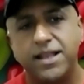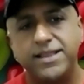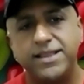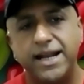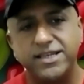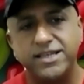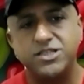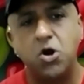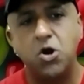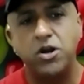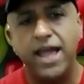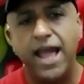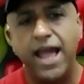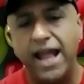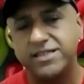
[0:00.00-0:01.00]
Let us
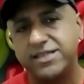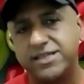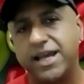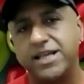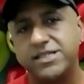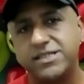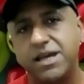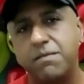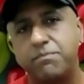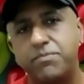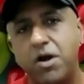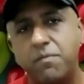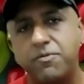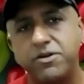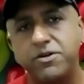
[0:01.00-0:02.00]
join hands against the
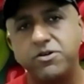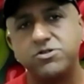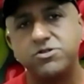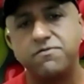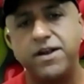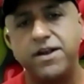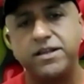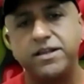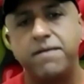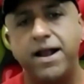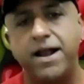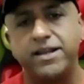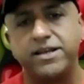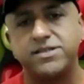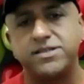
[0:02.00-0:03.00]
improper use of
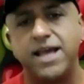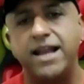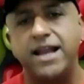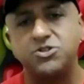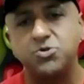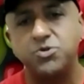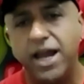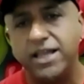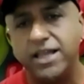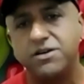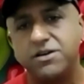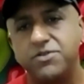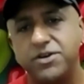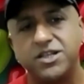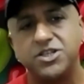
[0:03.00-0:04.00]
antibiotics, and
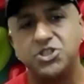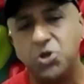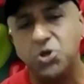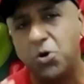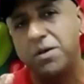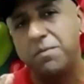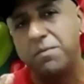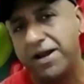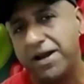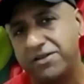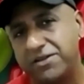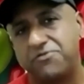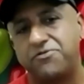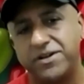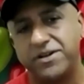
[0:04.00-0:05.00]
together we can surely make a
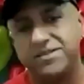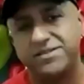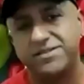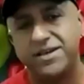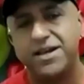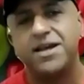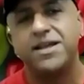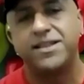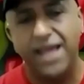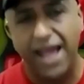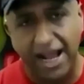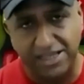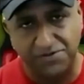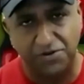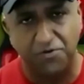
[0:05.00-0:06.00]
difference.
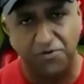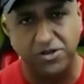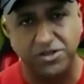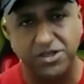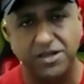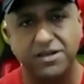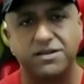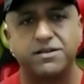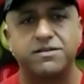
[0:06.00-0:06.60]
Thanks for watching.